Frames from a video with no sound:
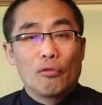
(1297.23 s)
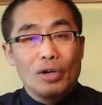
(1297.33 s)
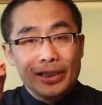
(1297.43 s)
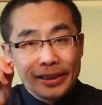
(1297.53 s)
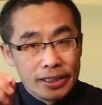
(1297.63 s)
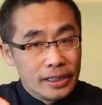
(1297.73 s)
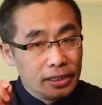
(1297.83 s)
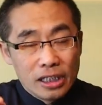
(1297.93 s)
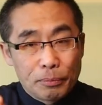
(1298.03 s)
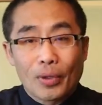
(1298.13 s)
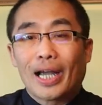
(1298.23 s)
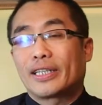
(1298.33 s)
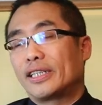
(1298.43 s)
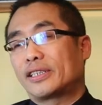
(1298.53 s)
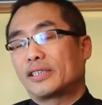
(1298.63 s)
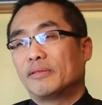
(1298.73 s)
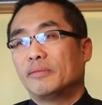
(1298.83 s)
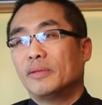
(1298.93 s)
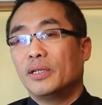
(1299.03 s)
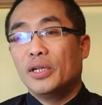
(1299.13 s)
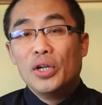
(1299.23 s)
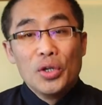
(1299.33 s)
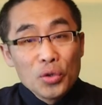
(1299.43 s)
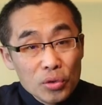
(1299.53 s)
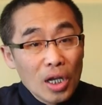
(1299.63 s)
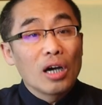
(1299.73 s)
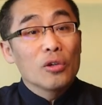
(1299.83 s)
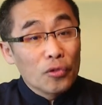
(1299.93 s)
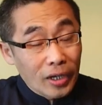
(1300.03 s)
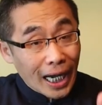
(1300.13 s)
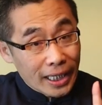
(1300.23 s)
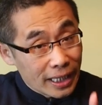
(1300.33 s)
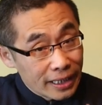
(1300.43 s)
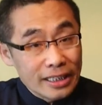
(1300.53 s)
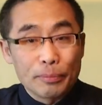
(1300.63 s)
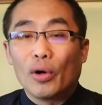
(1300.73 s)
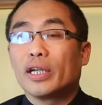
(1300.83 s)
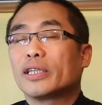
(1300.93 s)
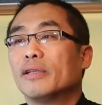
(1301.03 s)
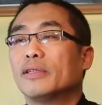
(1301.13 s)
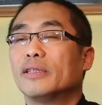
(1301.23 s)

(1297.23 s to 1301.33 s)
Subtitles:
of Xingyi practice. Do not forget this point.